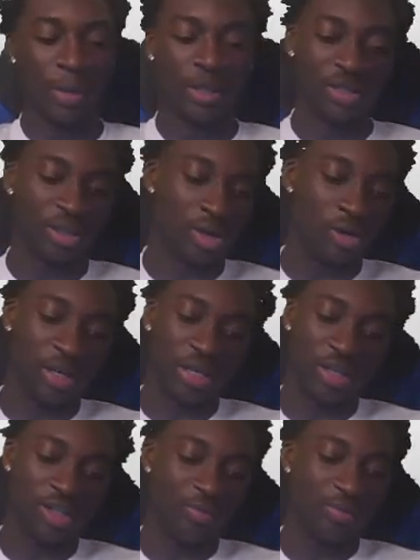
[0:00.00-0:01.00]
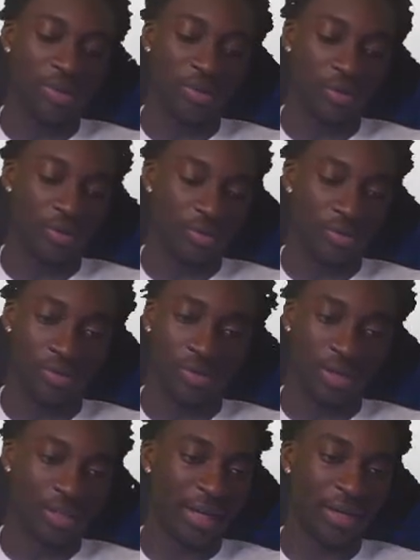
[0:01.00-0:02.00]
Because no kid should be going through
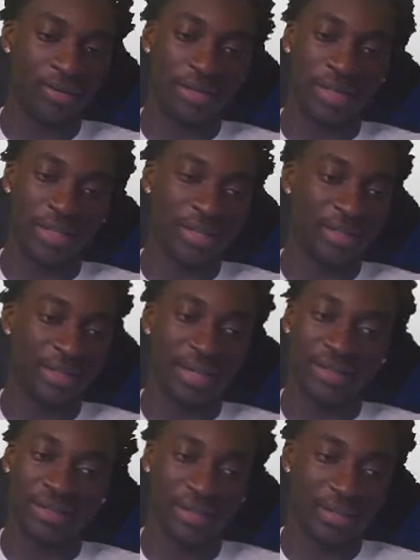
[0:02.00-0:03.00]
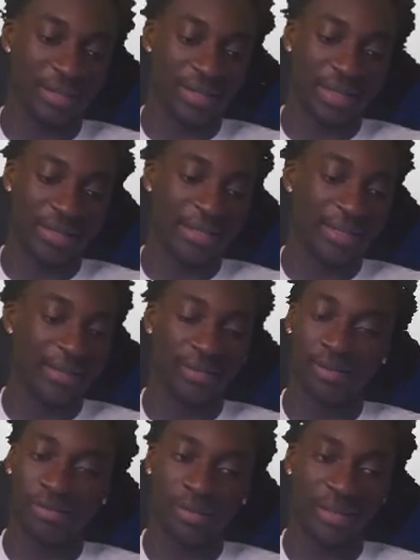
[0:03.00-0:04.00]
it. Because I know the kid is innocent. He has nothing
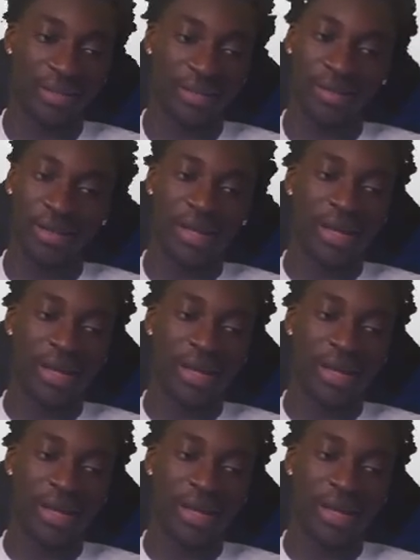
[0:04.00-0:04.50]
to do with it.